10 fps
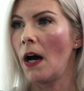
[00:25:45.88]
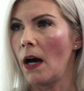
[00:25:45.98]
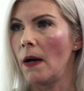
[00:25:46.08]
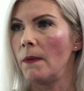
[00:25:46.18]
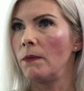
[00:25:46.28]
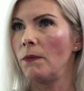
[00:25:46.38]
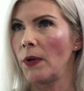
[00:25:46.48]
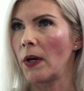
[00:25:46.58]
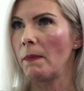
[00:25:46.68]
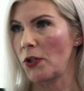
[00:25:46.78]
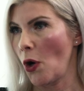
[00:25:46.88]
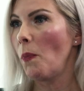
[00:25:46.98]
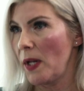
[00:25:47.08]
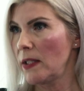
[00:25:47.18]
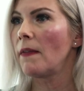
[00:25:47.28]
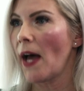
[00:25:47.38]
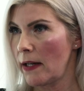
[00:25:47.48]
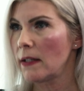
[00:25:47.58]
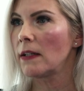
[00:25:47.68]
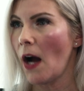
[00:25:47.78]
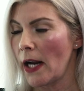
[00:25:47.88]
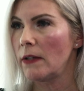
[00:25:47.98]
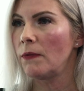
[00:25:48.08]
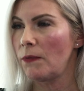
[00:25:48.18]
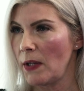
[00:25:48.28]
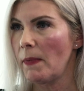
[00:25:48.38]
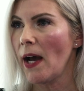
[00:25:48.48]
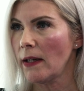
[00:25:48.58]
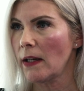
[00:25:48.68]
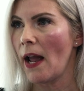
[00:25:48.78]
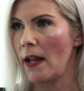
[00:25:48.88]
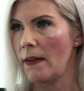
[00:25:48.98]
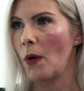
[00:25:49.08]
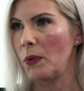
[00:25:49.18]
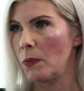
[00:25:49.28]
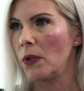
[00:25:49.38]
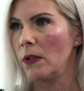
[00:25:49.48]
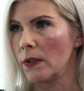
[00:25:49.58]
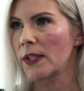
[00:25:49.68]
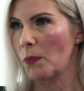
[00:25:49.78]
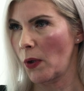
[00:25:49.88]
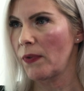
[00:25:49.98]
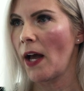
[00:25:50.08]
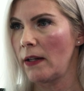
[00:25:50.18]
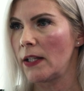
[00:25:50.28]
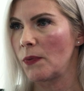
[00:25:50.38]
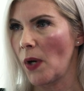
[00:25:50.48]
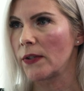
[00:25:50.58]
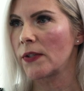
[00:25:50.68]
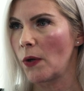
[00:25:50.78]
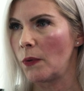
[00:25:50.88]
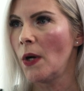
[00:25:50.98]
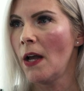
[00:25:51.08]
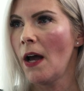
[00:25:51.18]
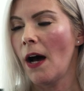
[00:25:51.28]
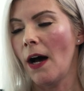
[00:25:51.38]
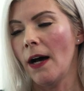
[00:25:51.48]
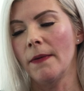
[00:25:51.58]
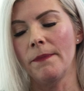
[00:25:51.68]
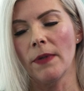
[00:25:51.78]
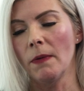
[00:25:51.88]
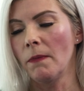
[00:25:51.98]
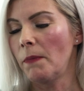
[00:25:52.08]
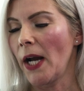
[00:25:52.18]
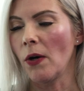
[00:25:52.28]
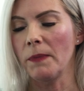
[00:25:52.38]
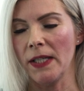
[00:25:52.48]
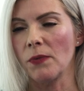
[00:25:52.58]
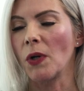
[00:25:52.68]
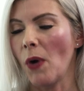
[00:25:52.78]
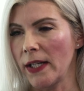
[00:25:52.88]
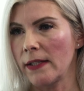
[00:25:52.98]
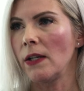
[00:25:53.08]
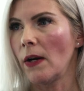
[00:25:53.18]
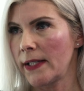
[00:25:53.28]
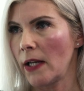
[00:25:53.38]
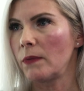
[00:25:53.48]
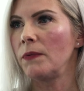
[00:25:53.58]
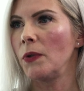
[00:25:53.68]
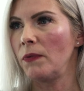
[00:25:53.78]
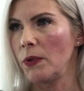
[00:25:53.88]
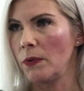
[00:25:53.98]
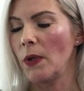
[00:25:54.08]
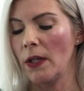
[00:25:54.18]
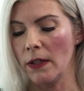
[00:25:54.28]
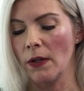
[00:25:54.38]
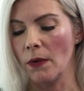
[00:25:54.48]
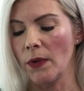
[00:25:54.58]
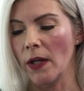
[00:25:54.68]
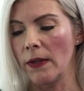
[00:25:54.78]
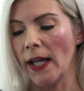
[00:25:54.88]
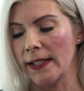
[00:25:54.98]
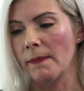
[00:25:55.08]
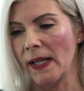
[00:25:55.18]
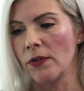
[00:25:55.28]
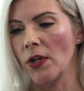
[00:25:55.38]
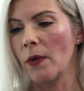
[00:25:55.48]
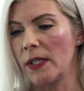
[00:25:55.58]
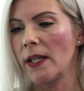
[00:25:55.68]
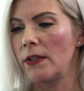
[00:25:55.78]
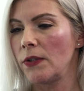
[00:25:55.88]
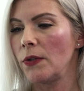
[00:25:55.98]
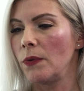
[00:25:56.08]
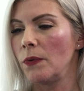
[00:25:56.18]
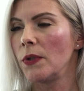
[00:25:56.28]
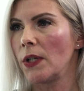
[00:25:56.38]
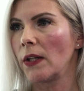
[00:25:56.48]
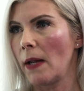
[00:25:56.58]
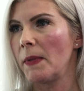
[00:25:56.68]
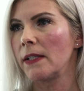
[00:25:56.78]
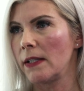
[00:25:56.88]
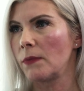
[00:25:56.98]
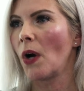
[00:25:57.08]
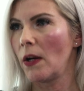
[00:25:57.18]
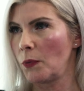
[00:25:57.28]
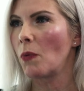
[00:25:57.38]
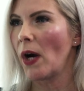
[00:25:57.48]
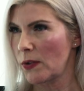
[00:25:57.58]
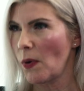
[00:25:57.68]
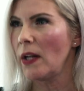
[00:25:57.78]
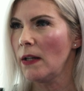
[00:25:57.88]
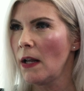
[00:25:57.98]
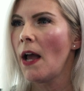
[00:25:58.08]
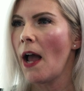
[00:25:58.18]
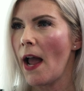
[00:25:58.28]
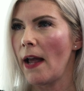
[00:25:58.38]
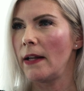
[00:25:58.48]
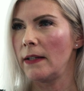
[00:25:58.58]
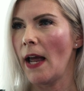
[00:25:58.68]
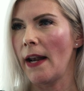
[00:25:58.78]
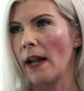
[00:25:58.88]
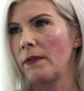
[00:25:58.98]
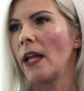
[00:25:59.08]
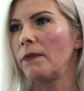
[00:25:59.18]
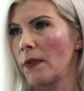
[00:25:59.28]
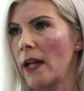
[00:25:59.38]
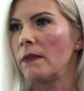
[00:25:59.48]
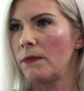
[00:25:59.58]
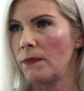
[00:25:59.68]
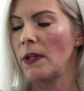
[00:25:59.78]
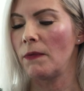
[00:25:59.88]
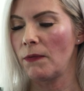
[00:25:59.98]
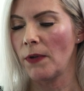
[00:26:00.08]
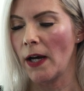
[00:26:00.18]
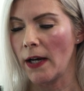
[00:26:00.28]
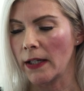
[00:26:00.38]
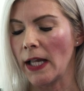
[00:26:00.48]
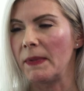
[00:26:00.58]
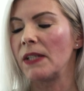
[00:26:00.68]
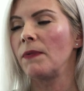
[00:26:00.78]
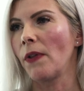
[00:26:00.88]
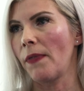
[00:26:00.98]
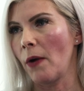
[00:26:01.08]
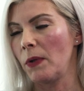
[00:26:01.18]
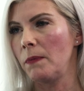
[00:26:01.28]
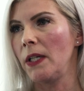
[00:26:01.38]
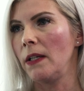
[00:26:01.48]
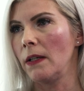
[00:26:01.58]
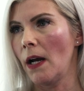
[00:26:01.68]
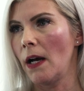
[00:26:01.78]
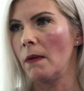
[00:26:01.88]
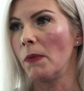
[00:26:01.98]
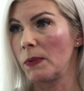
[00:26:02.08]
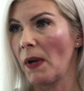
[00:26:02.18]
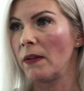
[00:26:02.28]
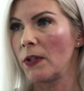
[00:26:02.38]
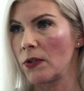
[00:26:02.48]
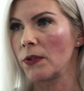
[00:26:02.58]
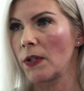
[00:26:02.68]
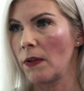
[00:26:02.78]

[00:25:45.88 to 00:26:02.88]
very much open to that kind of feedback, and that we will support that as well. So by all means, request the on-site review. If that's the message I would send to claimants, is request one and advocate for that if claimants feel that would be most beneficial